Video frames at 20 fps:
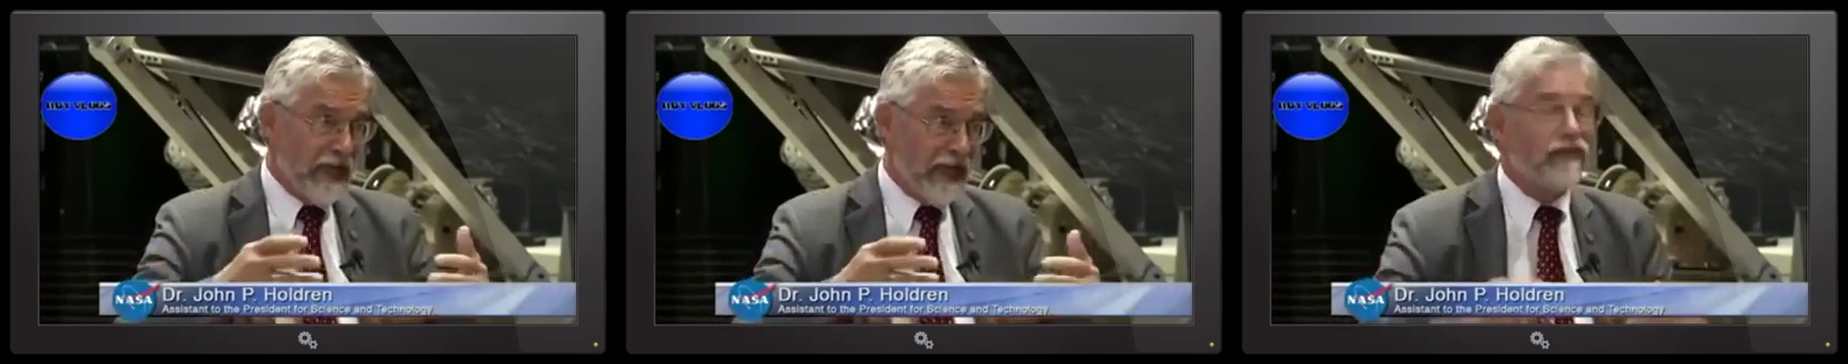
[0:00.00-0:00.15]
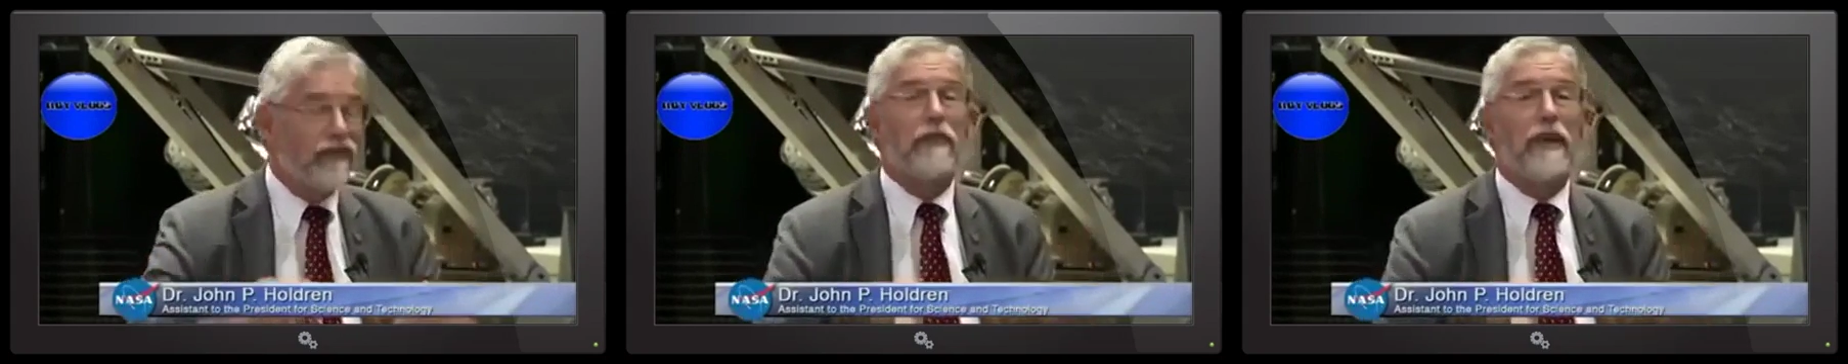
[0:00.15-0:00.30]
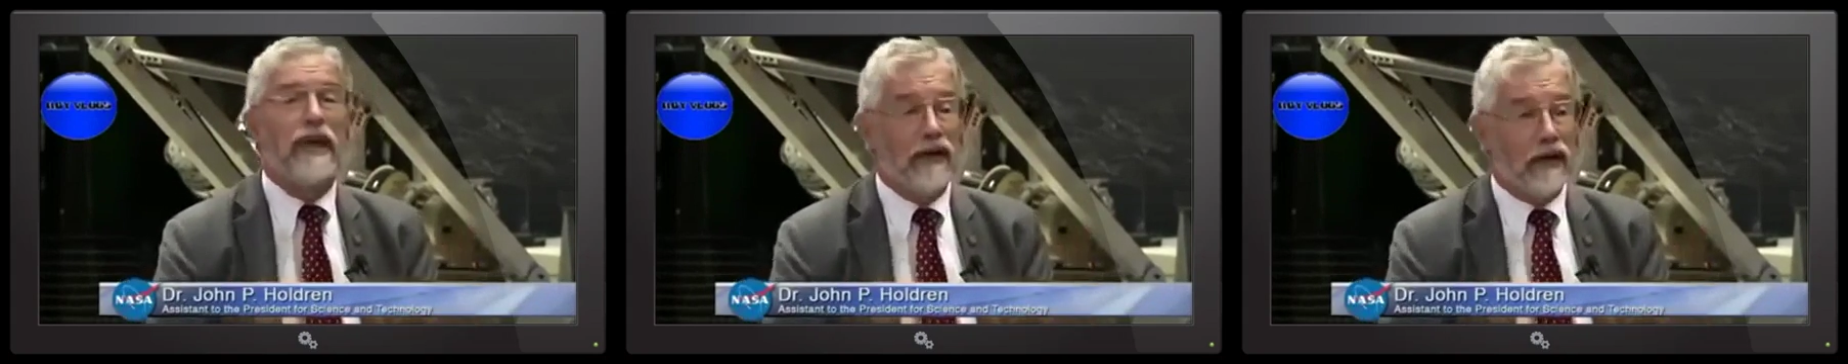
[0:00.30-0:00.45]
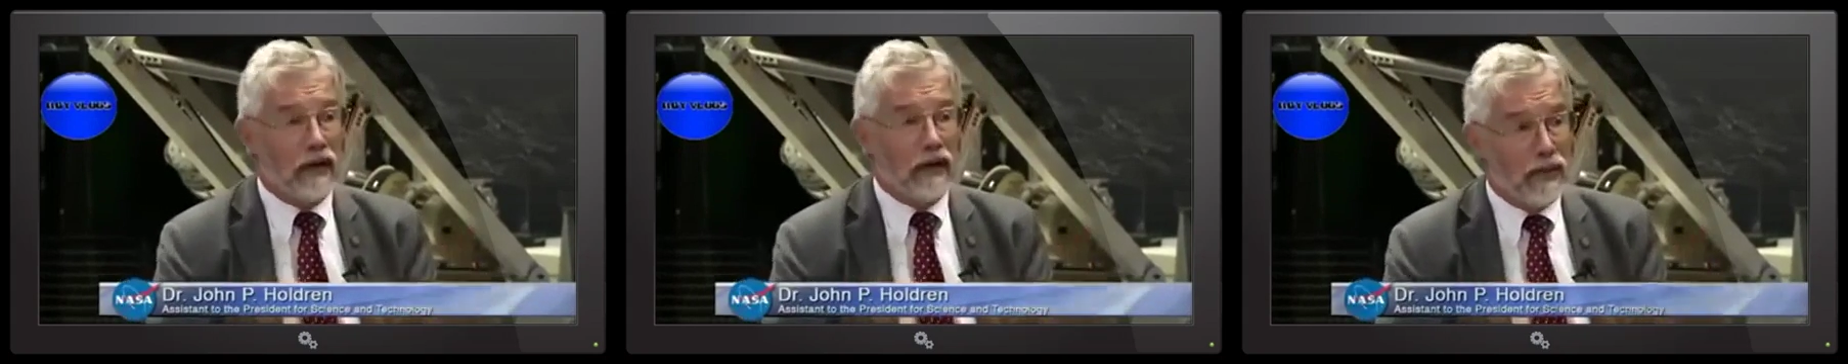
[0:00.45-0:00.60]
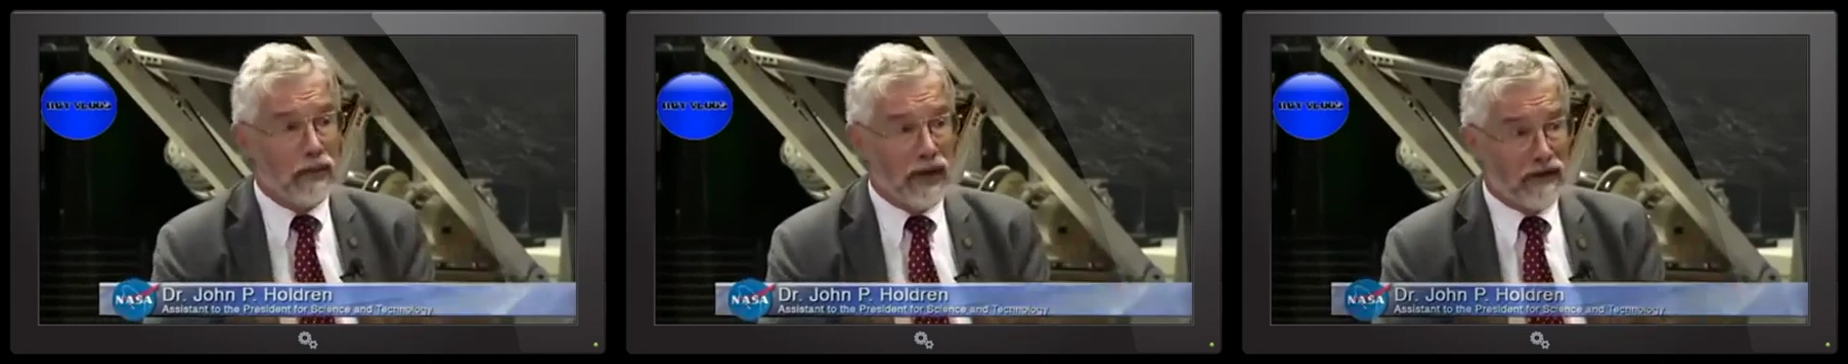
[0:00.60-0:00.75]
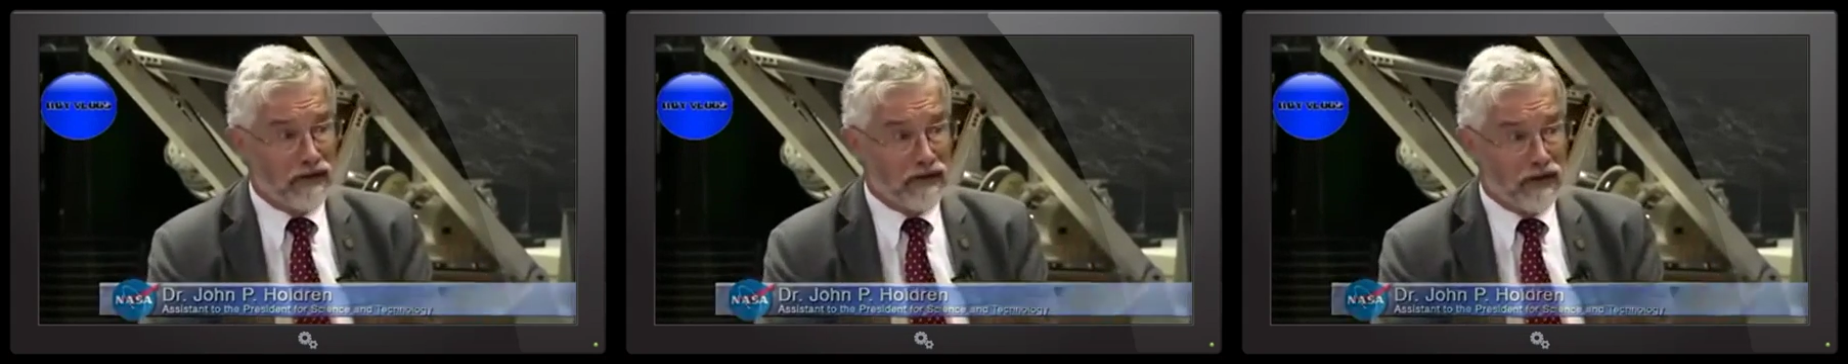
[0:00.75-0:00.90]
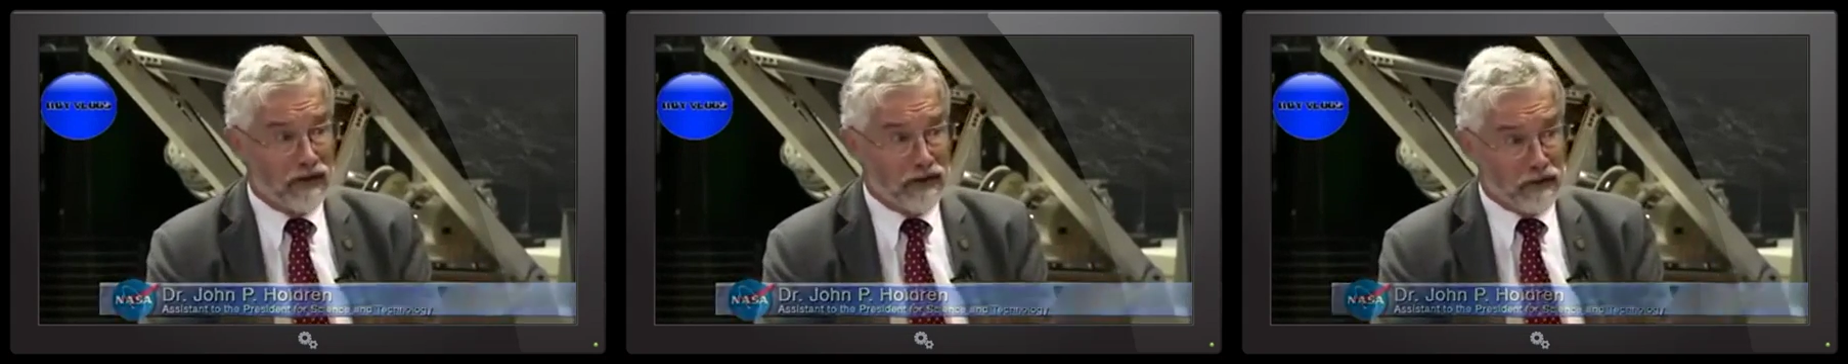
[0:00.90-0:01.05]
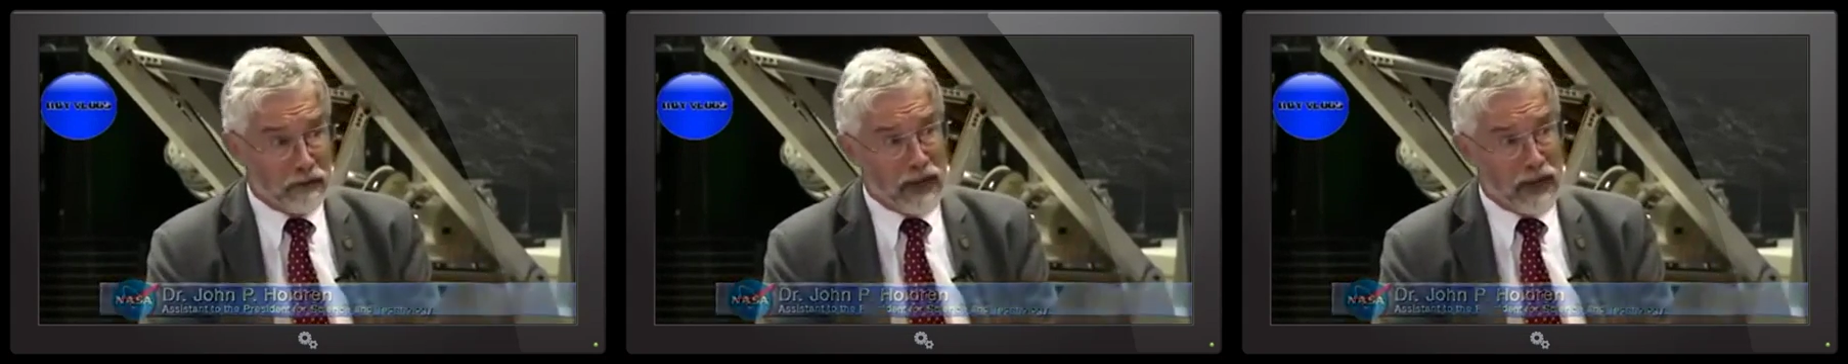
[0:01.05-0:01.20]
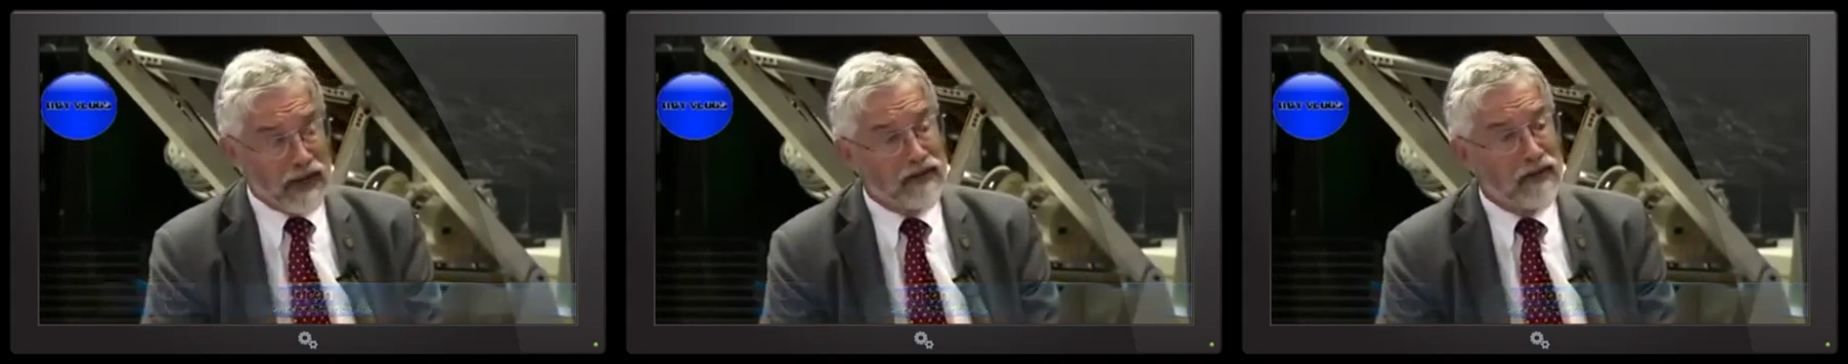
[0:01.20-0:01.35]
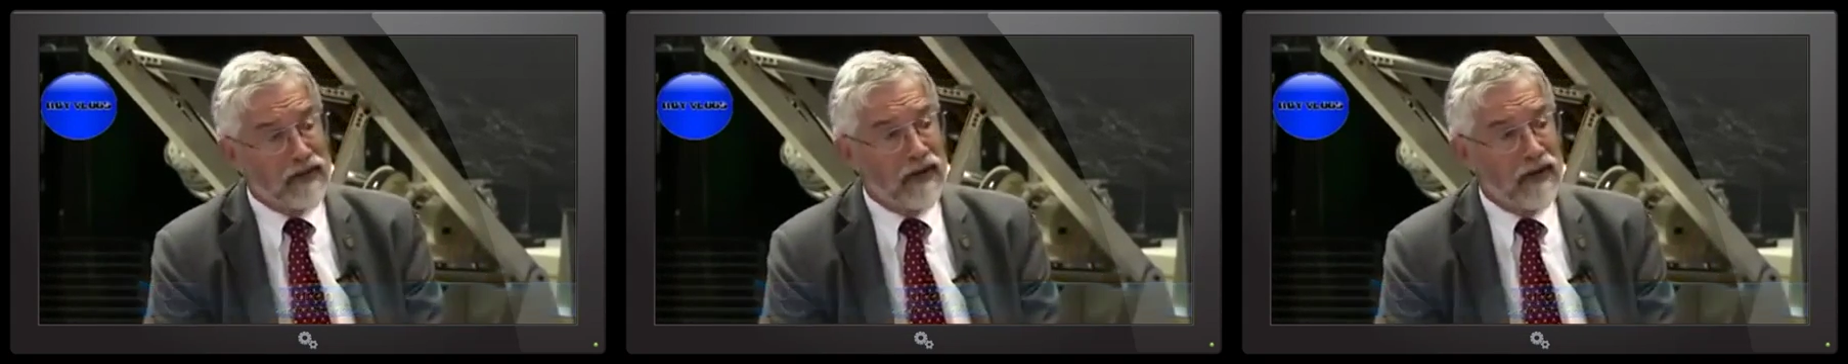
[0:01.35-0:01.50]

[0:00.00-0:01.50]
to expand our presence in